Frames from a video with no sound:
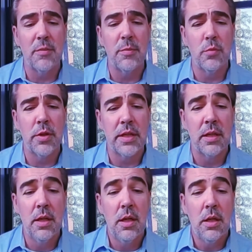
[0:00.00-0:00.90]
i've been really
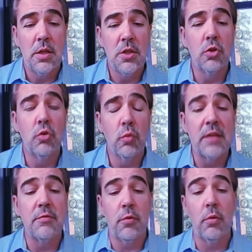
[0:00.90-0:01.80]
you know
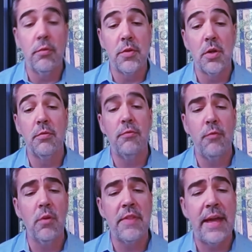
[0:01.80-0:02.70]
grateful you know
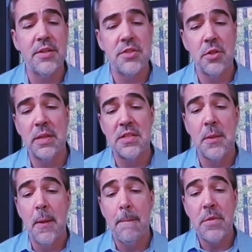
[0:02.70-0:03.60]
for that so it's
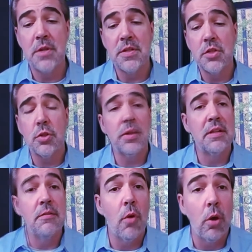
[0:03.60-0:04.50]
you know, certainly
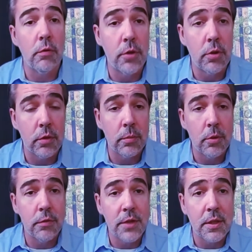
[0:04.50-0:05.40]
evolved over over the